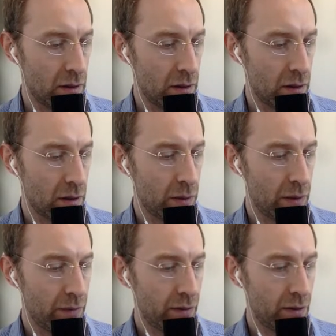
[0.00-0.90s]
I'll wait
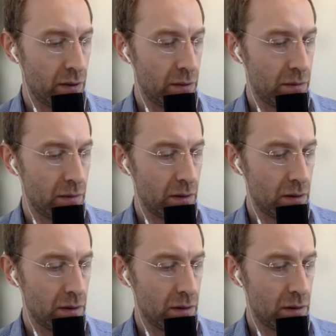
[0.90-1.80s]
for 2
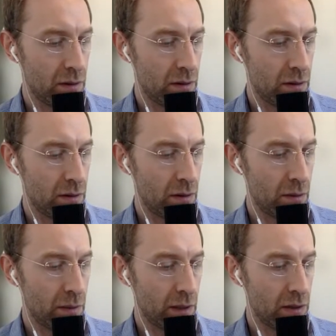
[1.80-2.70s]

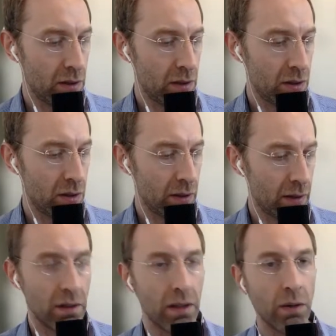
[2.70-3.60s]
minutes. So like
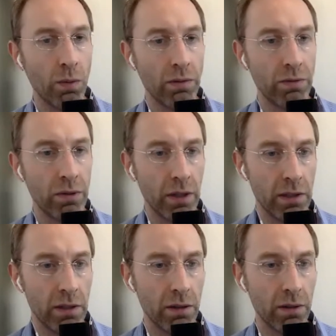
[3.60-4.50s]
at
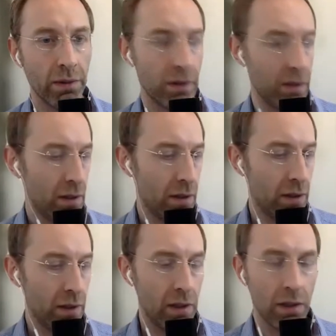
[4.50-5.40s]
1:42.
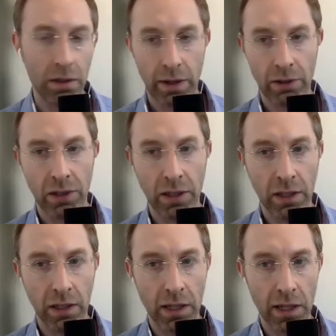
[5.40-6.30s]
If I don't see any
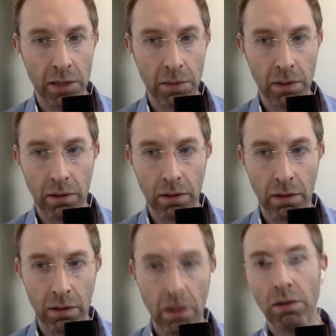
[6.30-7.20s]
engagement,
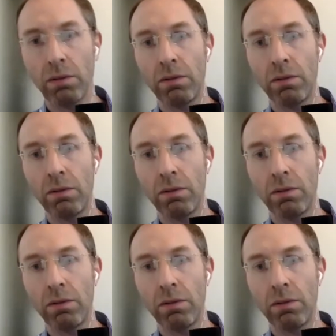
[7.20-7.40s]
oh,